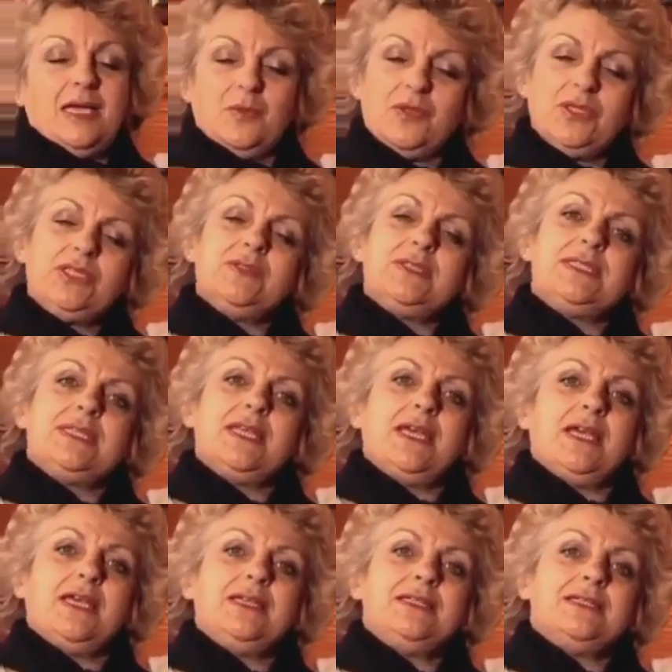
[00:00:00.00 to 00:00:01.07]
Anybody who
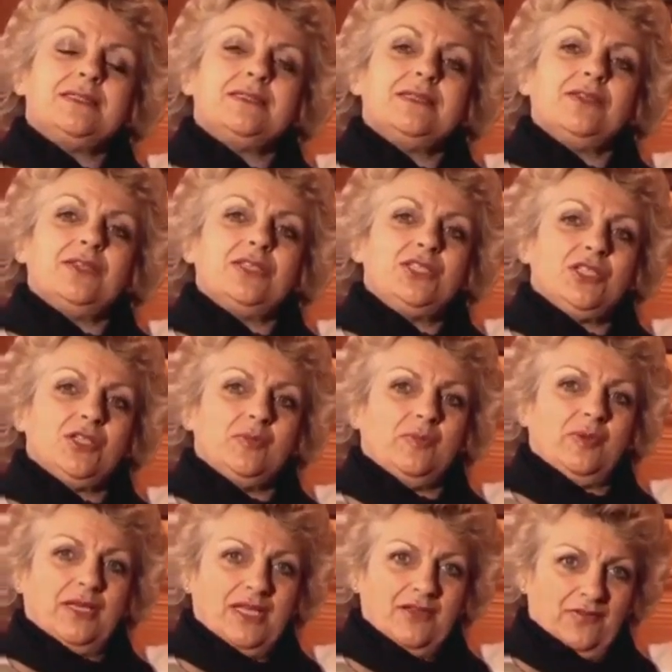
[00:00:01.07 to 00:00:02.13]
says that they don't
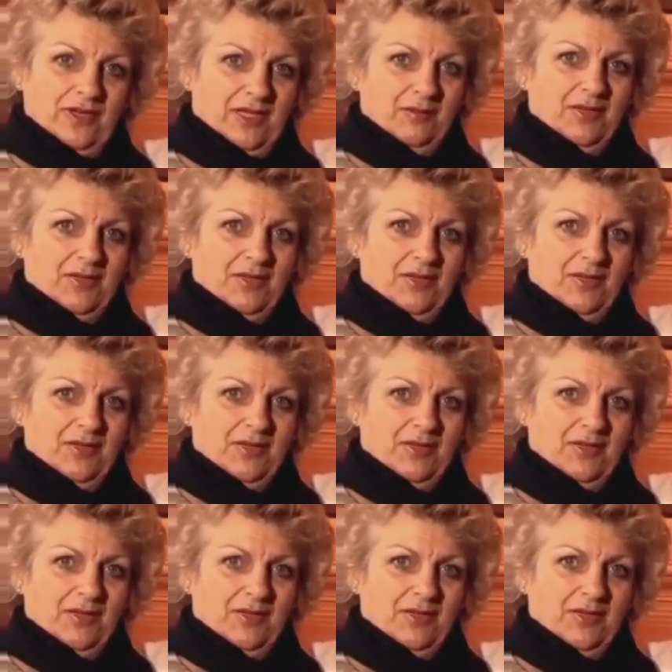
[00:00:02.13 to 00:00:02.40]
believe in